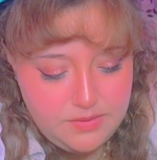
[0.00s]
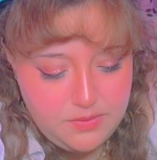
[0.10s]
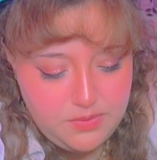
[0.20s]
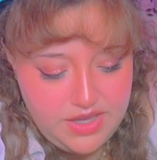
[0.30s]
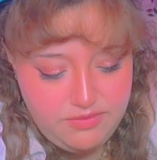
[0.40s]

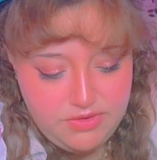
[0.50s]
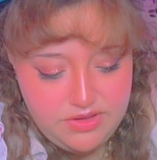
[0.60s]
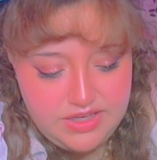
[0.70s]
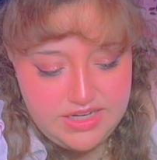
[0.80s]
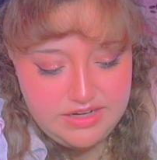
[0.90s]
we
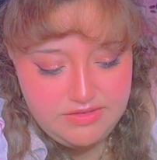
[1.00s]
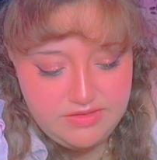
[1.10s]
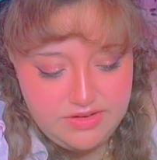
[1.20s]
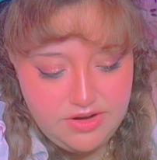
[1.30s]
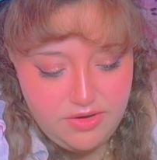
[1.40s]
really
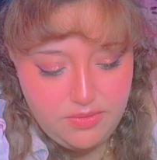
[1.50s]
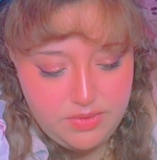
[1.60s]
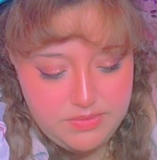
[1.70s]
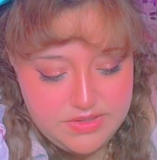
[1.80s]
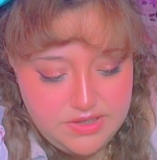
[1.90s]
didn't know
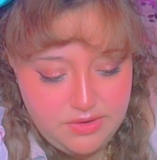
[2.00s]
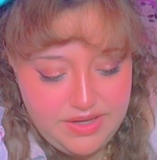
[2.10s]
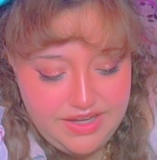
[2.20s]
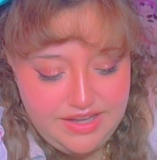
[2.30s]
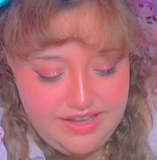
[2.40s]
what was
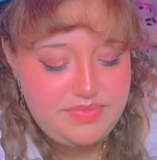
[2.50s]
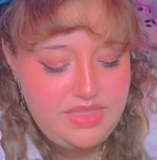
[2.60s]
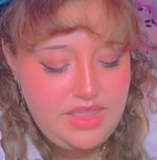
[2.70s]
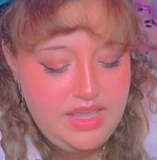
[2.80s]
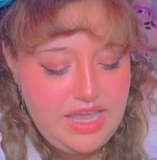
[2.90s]
going on.
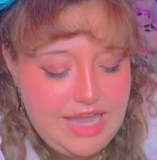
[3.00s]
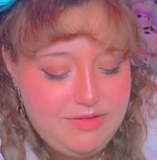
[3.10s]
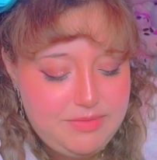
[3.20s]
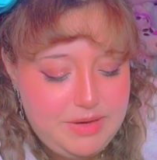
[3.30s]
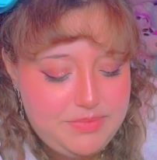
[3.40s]
I
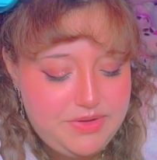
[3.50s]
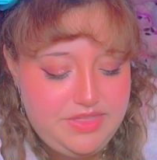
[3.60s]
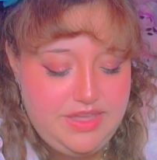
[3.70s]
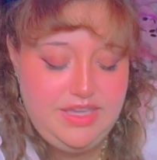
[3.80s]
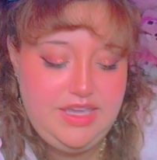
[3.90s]
remember
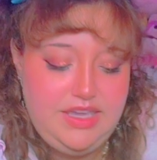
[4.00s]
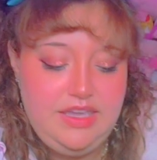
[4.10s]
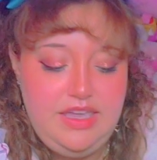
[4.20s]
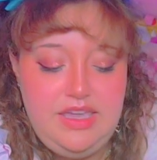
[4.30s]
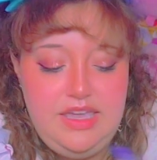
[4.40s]
thinking,
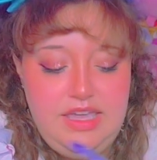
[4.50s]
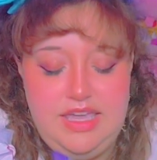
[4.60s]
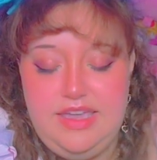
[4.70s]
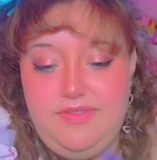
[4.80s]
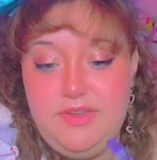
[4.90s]

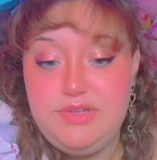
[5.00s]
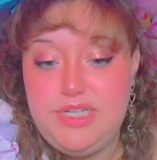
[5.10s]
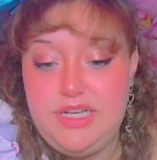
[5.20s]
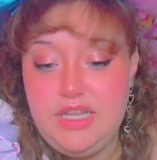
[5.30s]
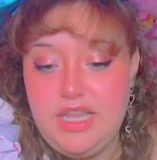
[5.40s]
if you
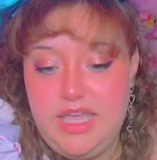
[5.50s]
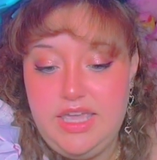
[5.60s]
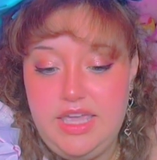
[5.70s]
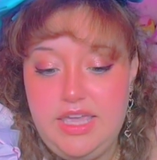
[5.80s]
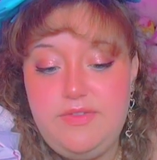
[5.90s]

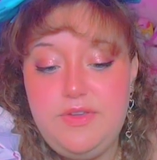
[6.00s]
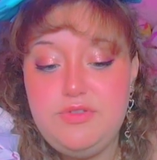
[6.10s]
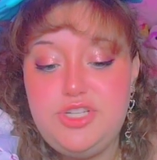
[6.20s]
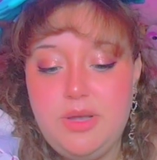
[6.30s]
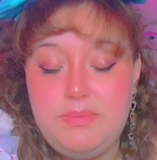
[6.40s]

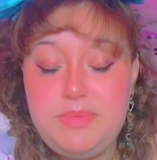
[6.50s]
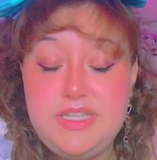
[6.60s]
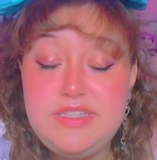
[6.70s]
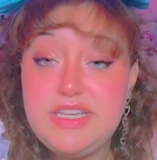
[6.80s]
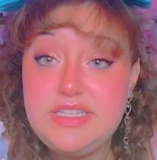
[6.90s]
jumped
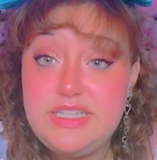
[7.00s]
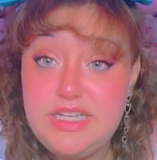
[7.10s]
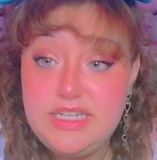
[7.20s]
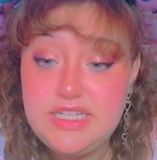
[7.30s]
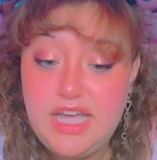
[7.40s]

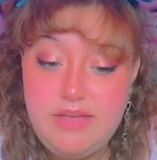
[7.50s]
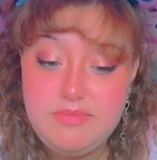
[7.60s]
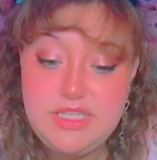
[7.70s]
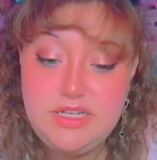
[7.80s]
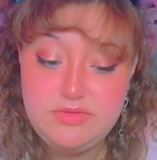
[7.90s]
16
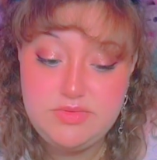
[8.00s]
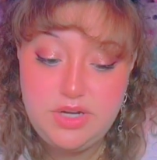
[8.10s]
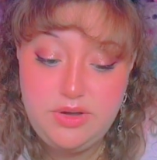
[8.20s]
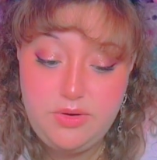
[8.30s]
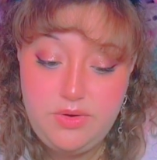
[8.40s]
times in a
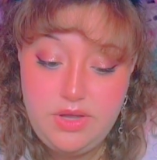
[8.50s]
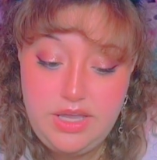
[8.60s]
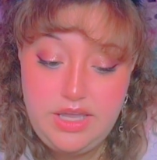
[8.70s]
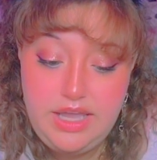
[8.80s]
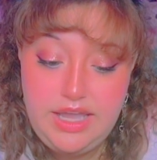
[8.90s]
row
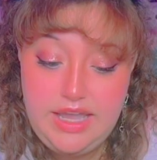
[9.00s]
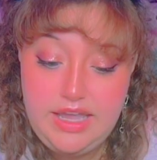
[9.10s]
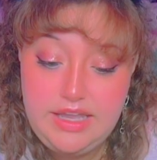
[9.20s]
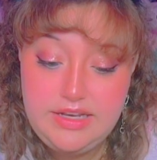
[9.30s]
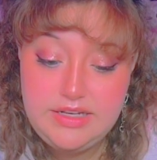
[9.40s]

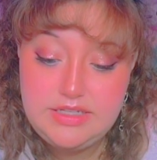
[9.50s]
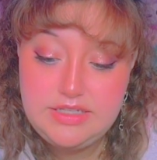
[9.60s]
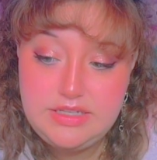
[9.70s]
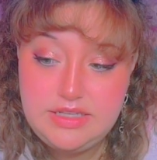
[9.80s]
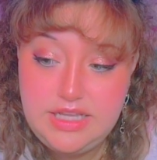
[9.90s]
and
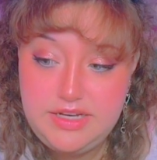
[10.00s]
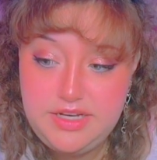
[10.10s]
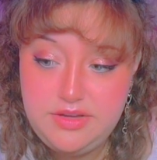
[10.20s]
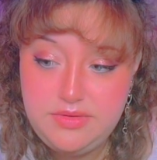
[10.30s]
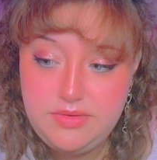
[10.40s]
then
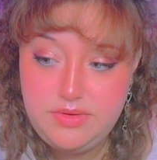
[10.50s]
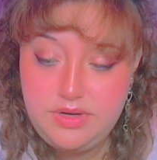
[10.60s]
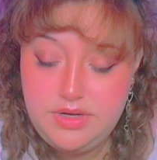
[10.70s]
you